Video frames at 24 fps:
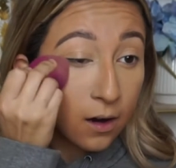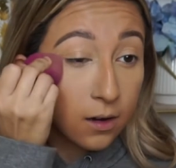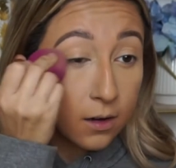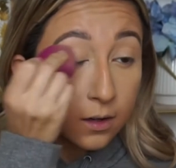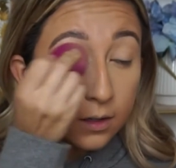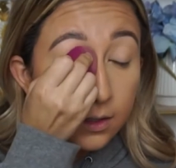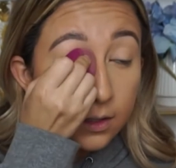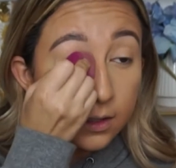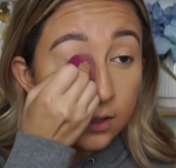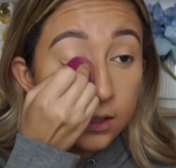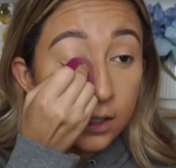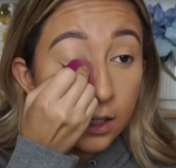
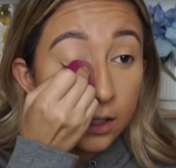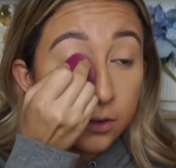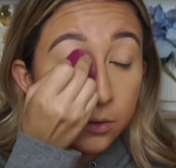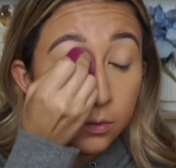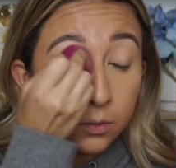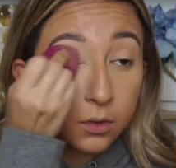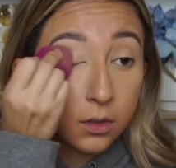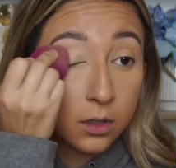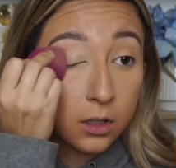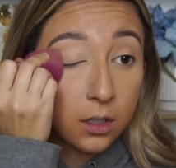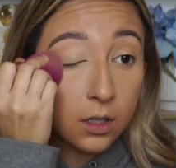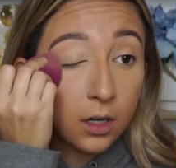because I do
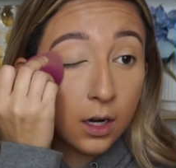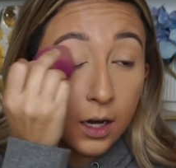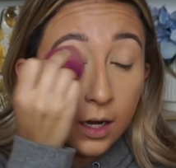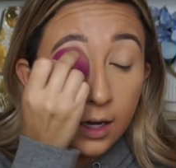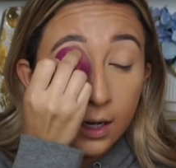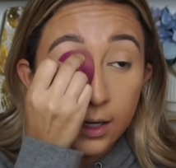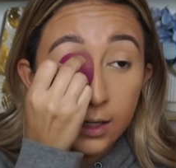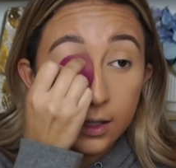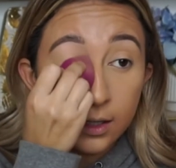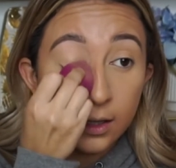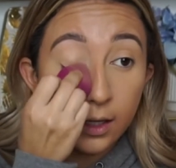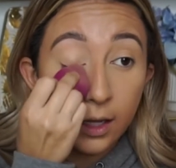
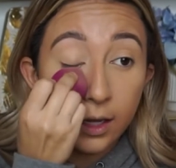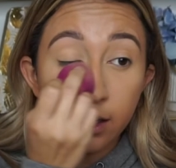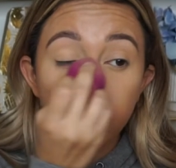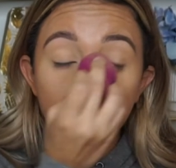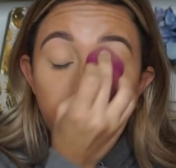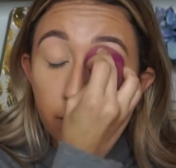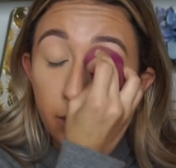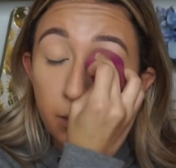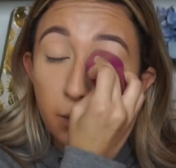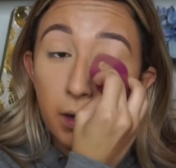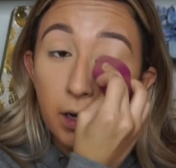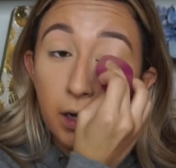not like
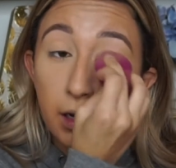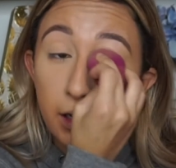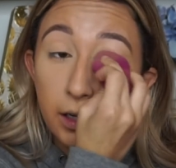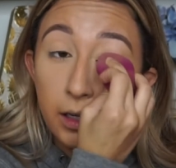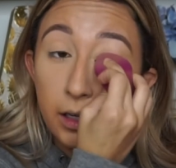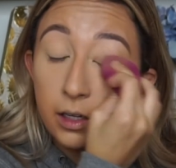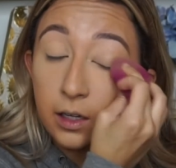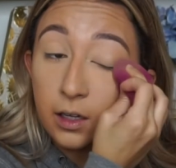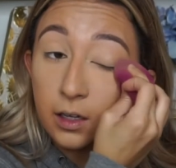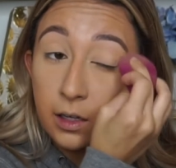for my